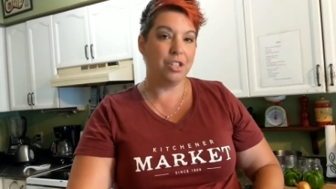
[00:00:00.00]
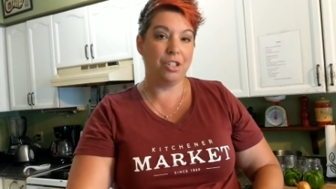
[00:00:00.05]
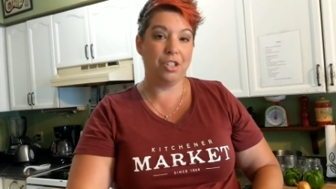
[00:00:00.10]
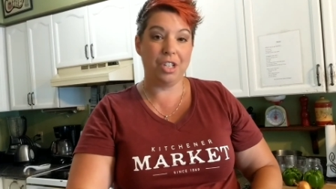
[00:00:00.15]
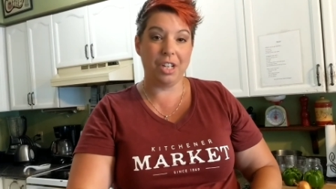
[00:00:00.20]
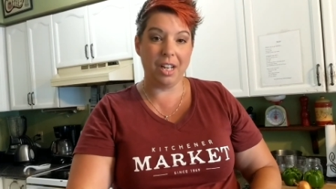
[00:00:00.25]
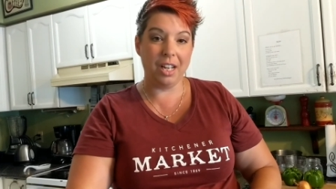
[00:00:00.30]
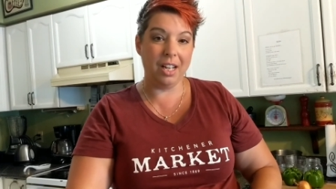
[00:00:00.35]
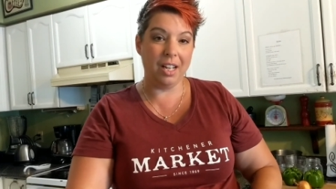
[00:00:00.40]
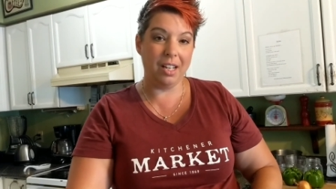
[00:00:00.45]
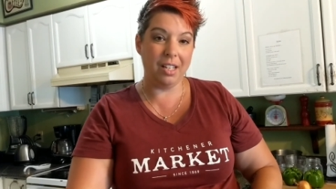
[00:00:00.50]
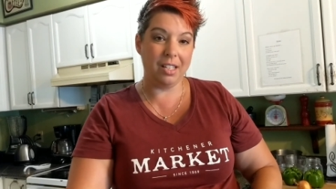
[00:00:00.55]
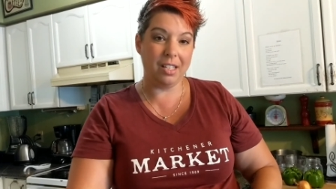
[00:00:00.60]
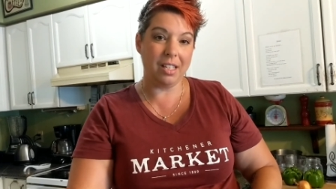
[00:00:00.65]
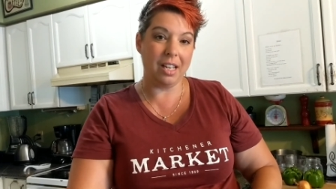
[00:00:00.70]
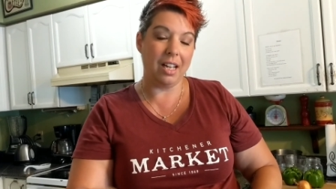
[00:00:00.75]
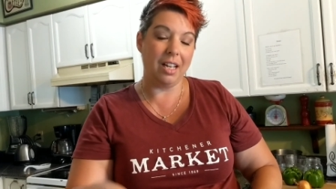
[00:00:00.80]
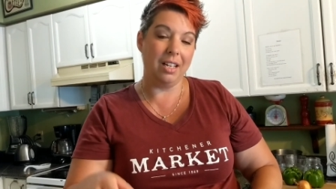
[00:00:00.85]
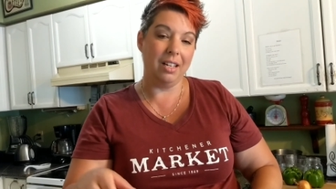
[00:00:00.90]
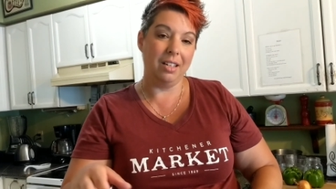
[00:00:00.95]

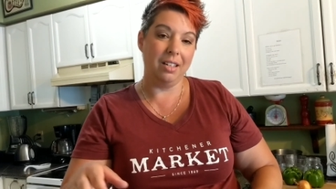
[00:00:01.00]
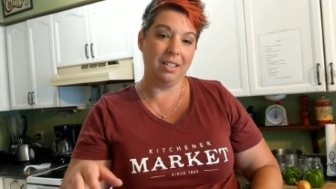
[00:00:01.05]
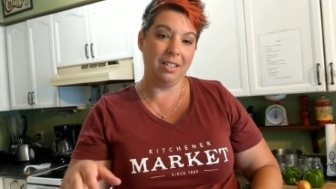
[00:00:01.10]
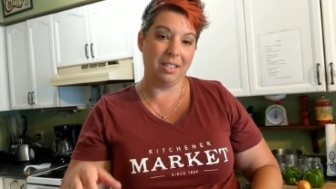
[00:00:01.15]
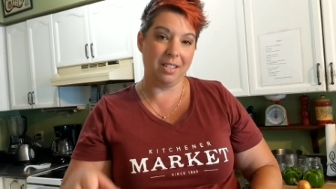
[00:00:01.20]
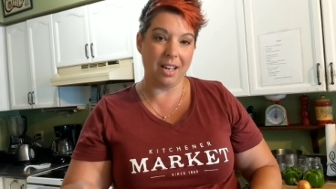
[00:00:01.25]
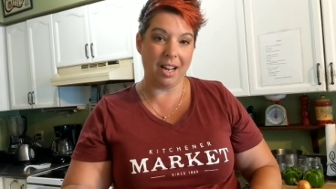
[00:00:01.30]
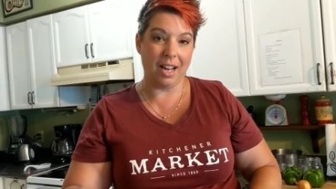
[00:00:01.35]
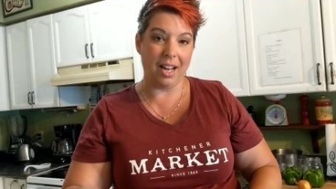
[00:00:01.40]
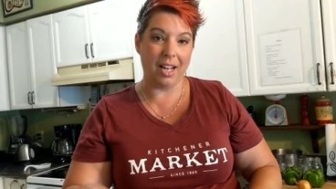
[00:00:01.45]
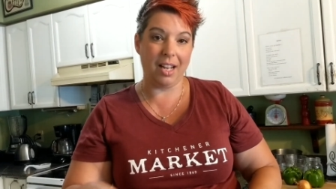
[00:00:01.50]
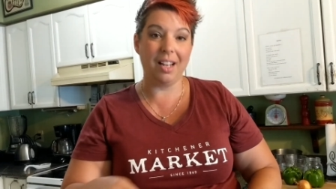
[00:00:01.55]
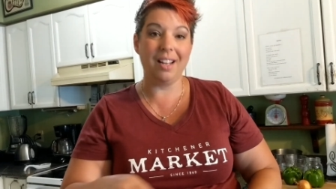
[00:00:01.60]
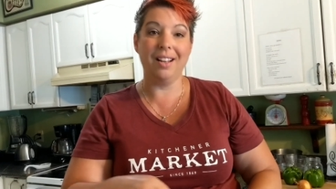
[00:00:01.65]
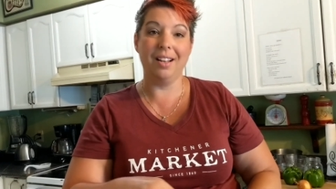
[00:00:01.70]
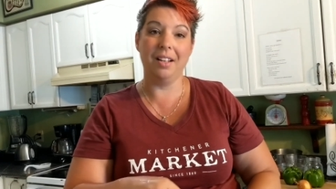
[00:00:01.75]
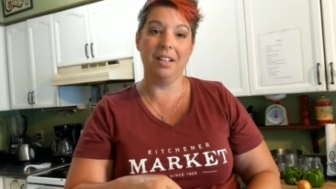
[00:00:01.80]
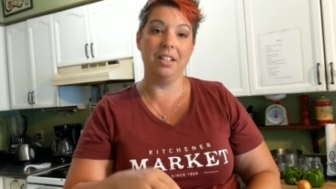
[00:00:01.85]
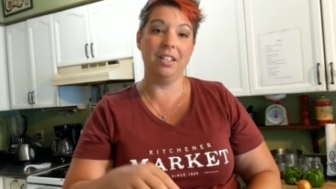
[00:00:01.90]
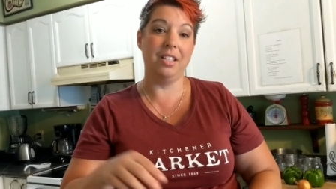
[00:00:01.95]
cheese
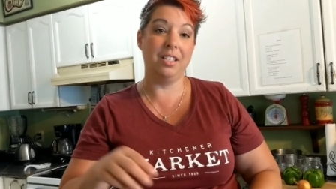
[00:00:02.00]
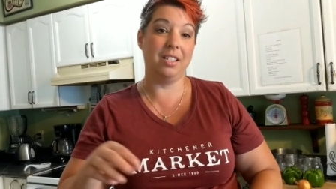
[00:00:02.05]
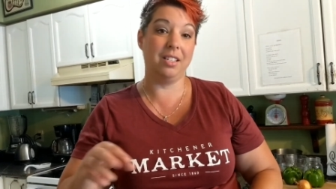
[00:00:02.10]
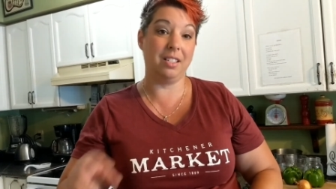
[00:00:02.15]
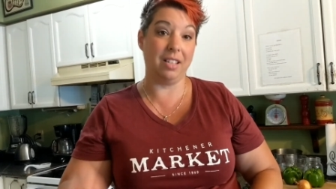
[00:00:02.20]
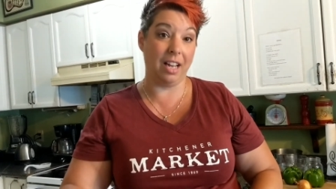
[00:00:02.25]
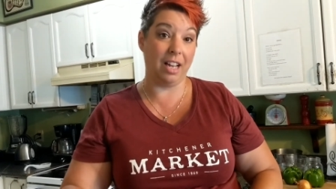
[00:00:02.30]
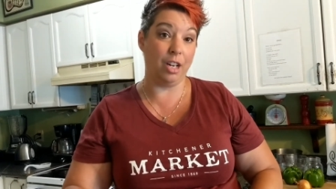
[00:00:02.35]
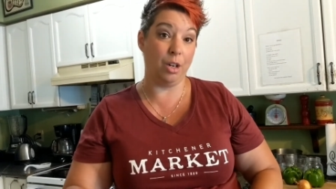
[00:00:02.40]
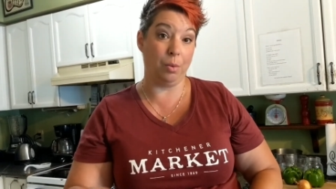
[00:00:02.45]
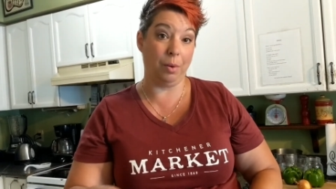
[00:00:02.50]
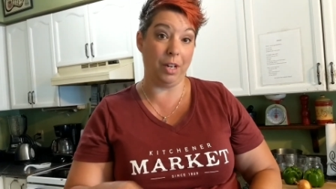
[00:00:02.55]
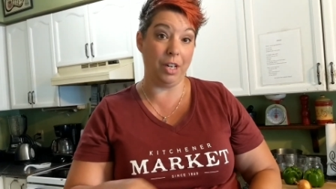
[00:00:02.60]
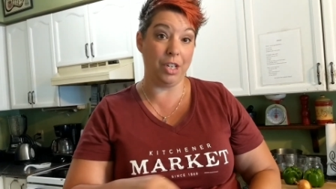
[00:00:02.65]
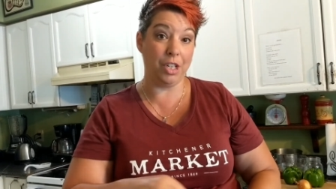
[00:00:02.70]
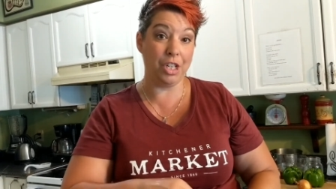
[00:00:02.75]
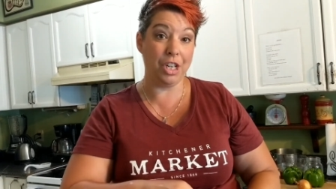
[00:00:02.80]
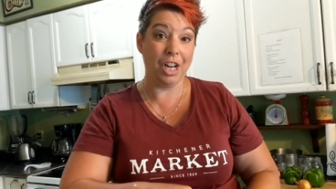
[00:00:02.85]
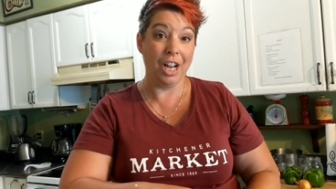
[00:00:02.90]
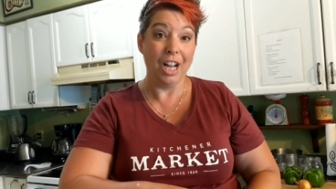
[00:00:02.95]
steak
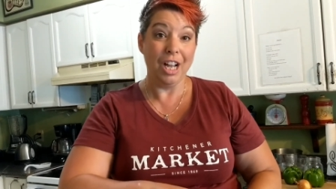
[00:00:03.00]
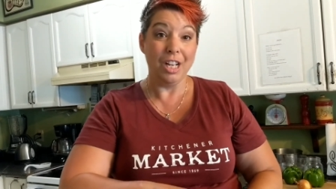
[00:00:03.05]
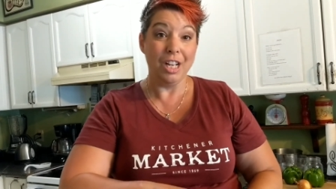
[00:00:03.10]
sandwich.